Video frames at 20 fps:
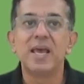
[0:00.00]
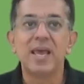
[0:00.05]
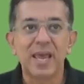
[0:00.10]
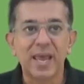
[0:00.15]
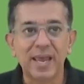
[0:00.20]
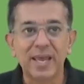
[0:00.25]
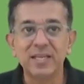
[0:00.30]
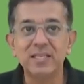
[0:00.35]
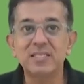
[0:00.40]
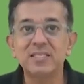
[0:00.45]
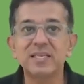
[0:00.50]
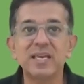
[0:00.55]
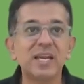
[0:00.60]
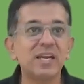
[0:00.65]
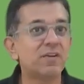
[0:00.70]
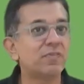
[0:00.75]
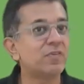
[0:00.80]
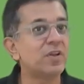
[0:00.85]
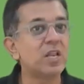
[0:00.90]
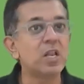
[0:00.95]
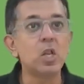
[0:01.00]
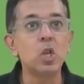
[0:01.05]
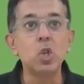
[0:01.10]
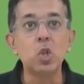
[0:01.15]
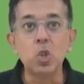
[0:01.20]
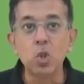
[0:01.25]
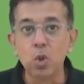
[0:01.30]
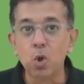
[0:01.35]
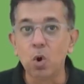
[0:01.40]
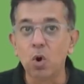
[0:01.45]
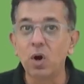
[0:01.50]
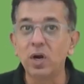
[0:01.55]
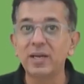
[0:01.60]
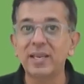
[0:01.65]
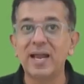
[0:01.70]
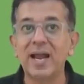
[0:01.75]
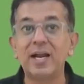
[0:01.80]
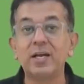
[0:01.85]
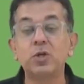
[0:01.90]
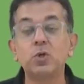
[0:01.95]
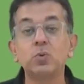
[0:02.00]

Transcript: Hence, it will not add